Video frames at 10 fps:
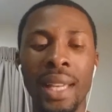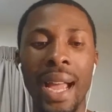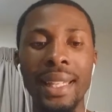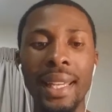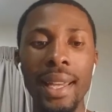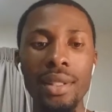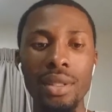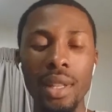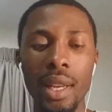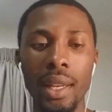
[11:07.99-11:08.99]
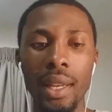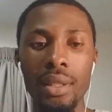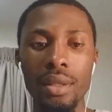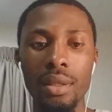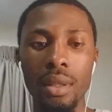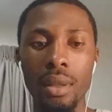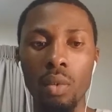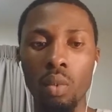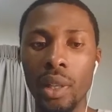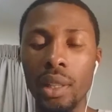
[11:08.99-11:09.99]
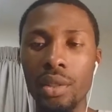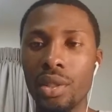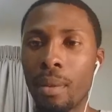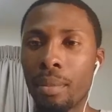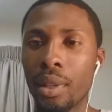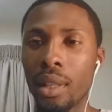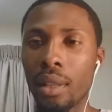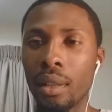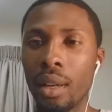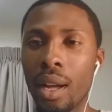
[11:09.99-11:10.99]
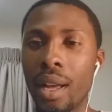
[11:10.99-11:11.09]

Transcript: I can't say it's really something